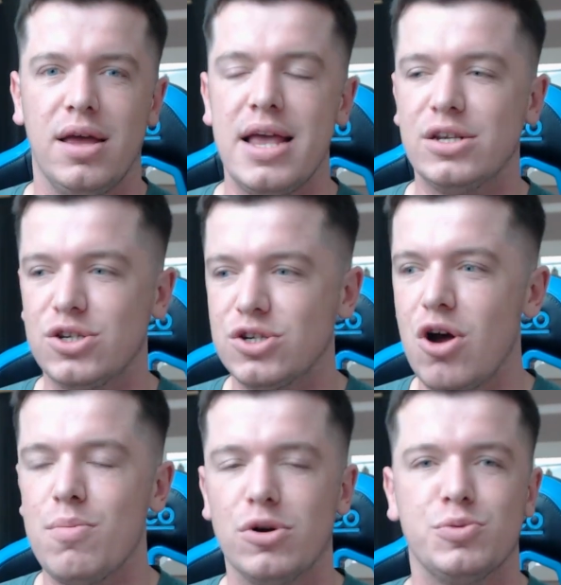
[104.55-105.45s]
It's
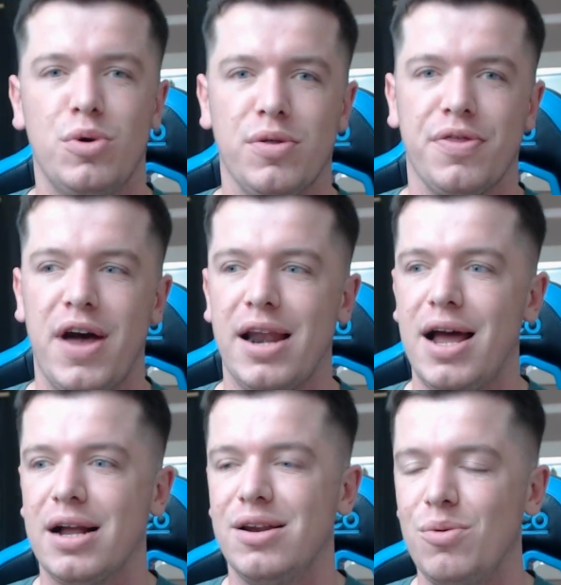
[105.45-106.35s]
so much more than that. And
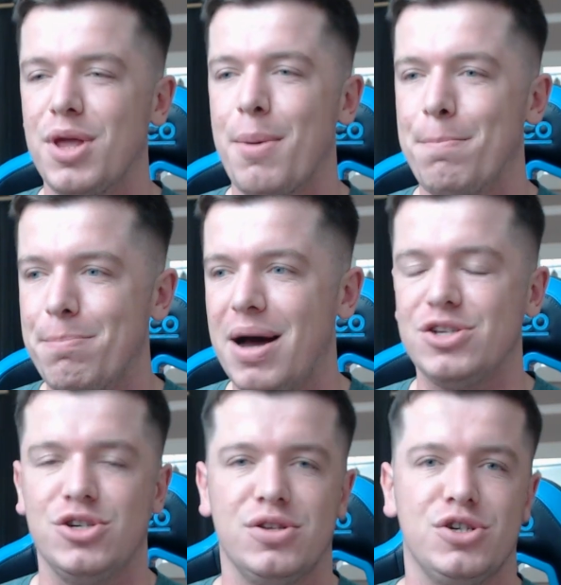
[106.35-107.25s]
I can only
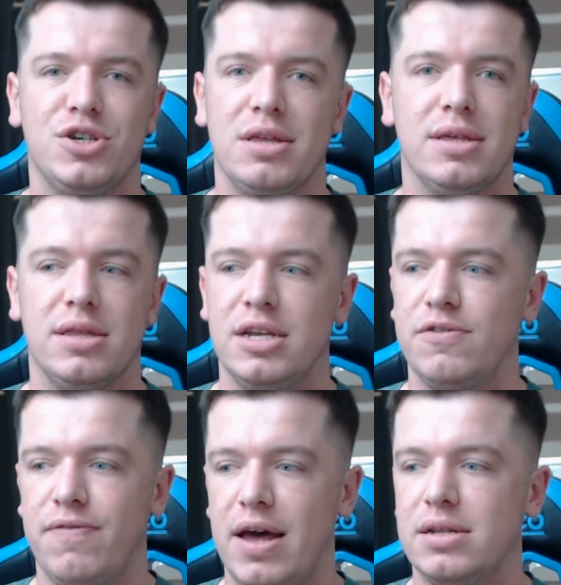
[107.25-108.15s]
imagine the shit that
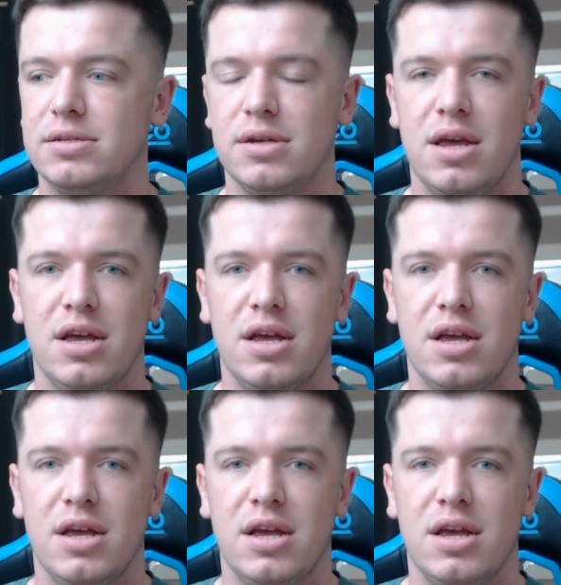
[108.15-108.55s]
these fans,